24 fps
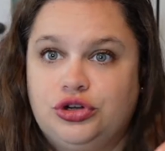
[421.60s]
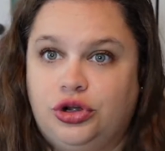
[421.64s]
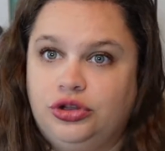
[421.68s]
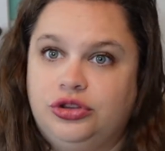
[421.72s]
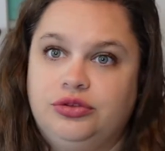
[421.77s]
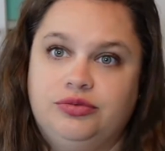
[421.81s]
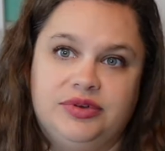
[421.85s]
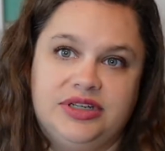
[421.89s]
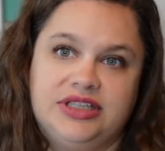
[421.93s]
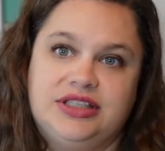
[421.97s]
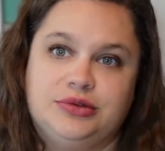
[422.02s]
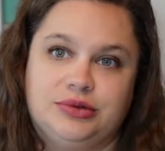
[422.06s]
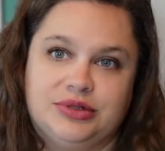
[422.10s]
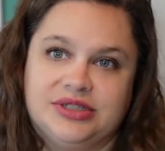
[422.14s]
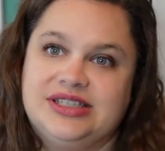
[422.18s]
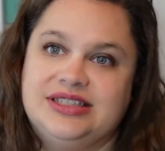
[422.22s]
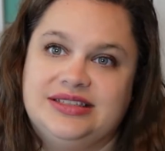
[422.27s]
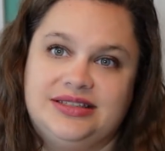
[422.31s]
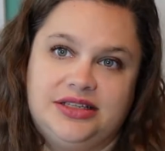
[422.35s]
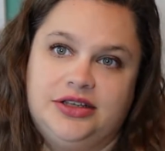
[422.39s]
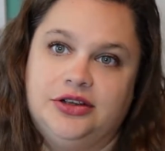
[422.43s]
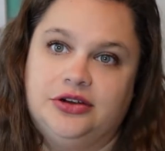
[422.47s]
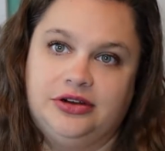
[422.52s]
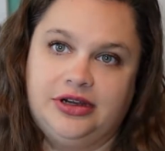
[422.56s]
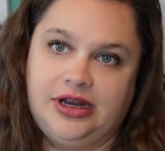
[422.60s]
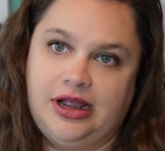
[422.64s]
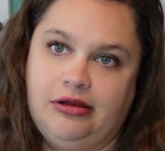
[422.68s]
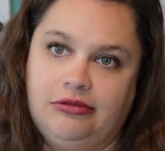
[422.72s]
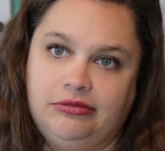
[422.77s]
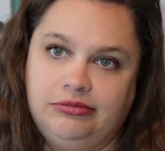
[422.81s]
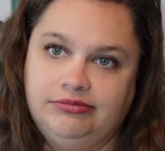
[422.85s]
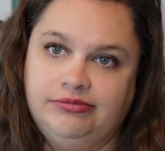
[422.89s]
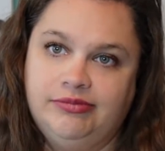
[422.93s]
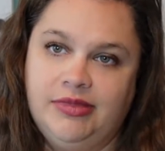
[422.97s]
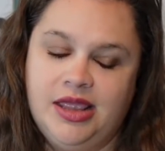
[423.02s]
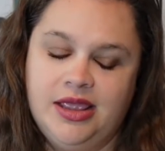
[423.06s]
all the resources here
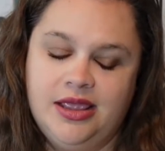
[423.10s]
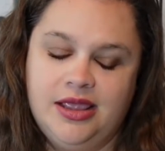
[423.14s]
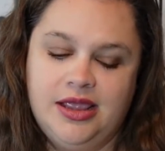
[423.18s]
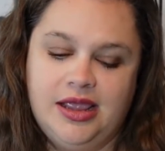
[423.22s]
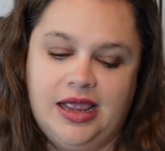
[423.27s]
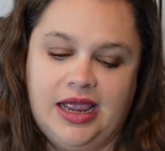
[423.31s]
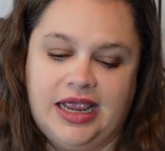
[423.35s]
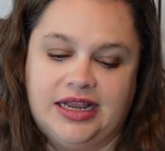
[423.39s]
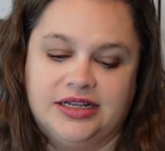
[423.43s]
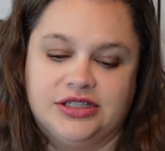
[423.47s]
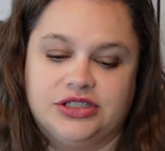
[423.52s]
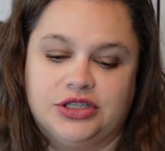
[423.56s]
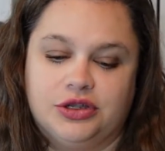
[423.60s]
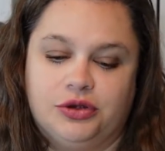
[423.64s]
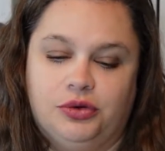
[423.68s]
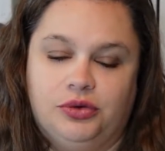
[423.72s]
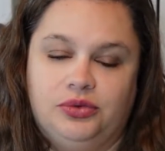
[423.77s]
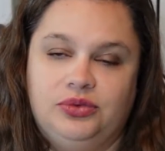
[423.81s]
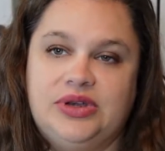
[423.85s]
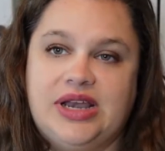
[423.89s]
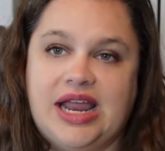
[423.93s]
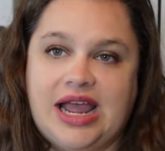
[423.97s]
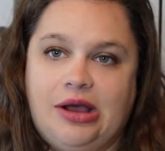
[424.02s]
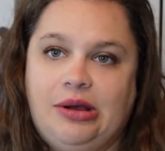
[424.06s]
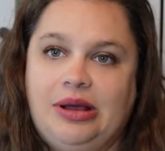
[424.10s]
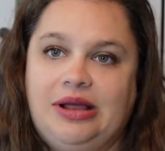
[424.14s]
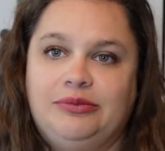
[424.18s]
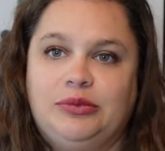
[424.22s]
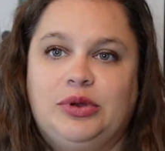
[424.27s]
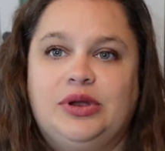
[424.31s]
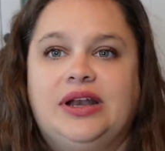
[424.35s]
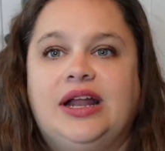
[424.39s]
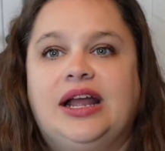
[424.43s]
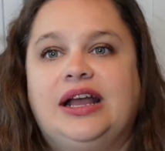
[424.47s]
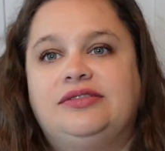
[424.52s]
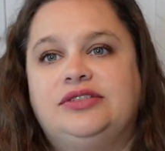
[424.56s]
now. And so now I'm
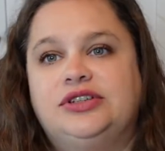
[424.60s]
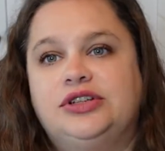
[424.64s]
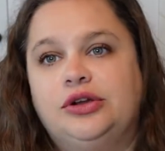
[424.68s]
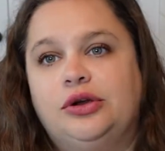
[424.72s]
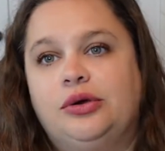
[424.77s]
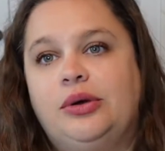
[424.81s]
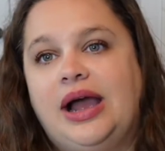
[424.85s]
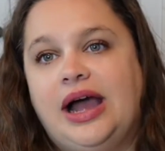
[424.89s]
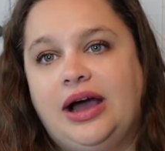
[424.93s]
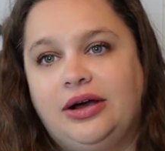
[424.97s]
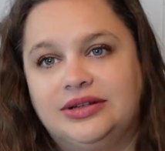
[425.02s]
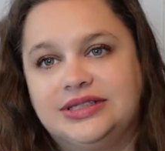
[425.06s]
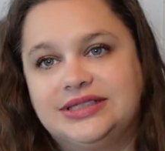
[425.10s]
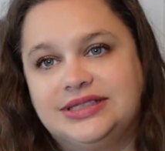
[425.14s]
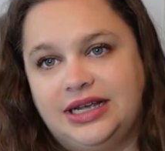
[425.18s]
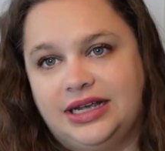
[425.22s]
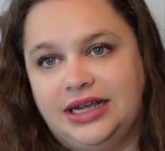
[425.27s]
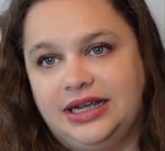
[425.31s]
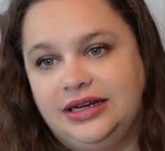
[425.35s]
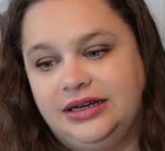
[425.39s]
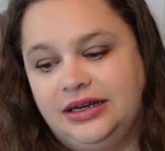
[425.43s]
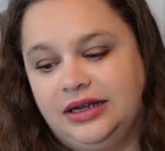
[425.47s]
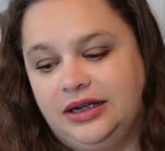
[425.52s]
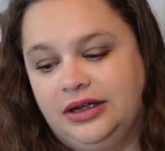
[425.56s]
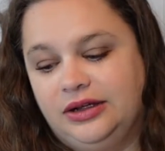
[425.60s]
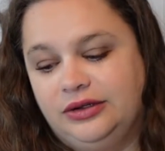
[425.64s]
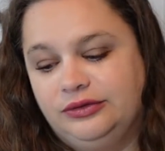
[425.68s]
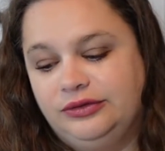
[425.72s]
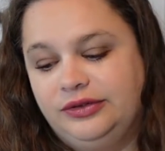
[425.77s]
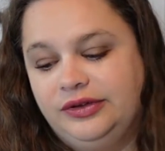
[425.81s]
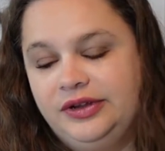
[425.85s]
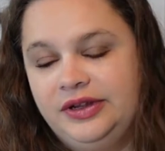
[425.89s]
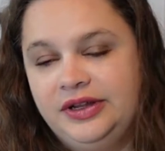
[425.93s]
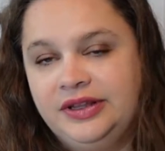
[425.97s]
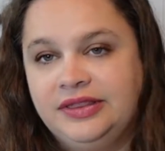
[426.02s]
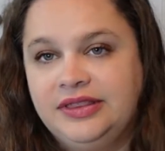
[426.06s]
going to have to go outside
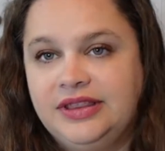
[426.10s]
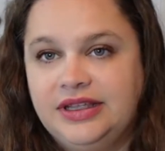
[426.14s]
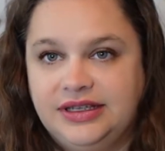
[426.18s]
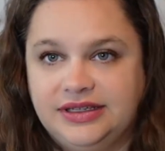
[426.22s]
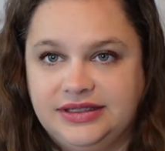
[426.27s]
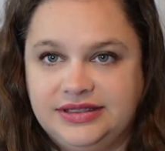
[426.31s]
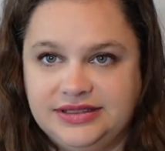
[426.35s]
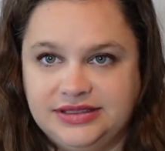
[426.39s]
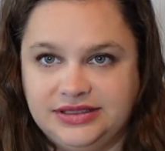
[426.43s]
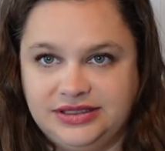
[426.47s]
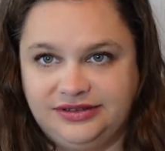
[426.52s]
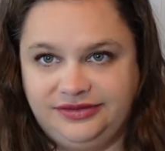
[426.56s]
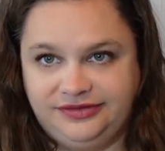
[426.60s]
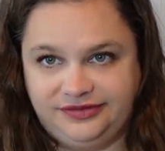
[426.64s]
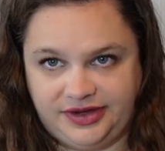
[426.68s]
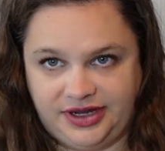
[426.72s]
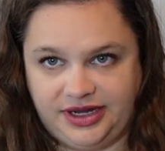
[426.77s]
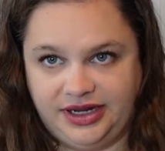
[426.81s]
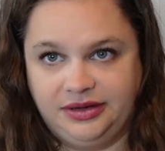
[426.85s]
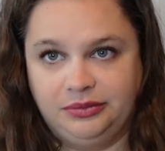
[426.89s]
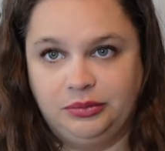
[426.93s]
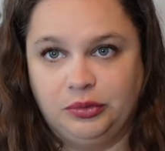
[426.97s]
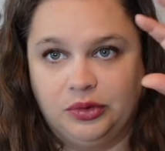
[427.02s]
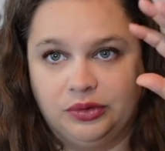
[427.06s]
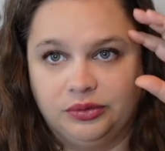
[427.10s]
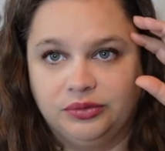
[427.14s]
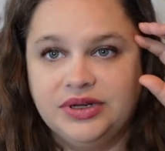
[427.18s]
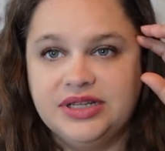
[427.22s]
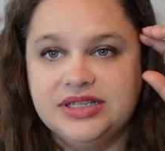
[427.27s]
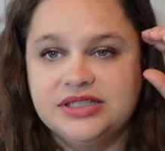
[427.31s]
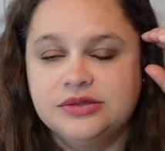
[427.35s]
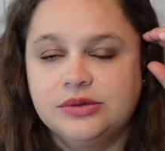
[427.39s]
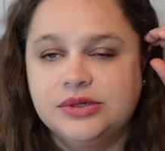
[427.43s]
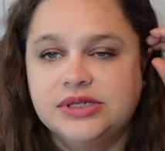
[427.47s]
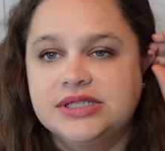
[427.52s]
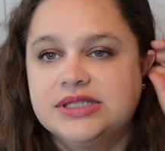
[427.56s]
of this to find more
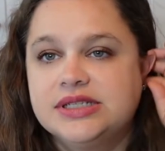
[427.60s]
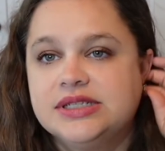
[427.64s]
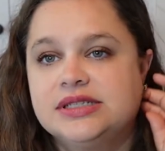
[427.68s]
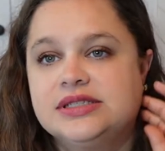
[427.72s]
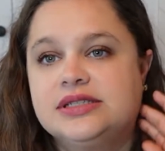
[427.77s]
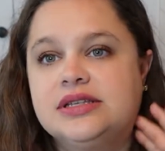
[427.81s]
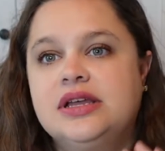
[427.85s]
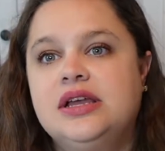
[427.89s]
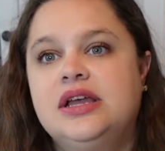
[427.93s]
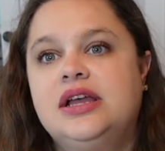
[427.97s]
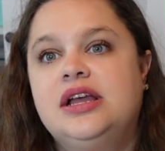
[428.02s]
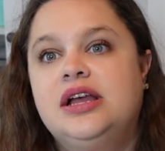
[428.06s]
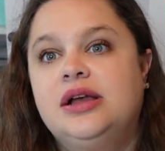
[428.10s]
resources.